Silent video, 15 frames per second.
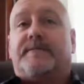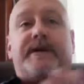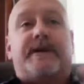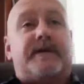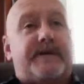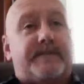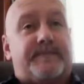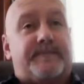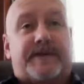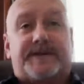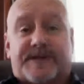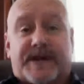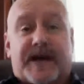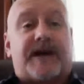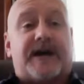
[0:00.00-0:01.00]
period. Right.
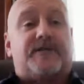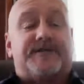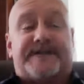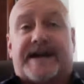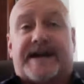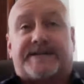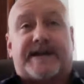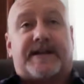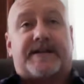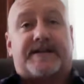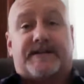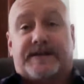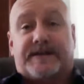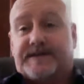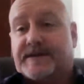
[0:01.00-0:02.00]
Because Yahoo is now
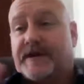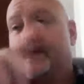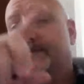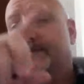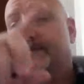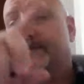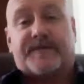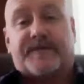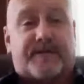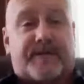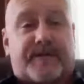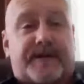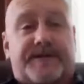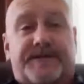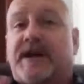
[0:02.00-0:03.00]
telling these other service
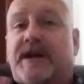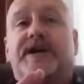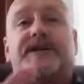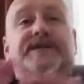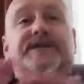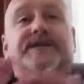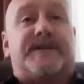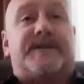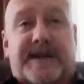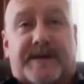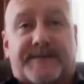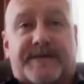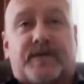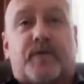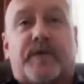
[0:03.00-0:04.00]
providers, don't
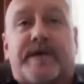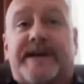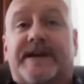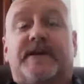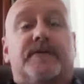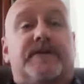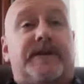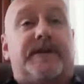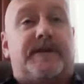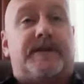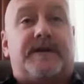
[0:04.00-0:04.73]
accept it. We didn't do it.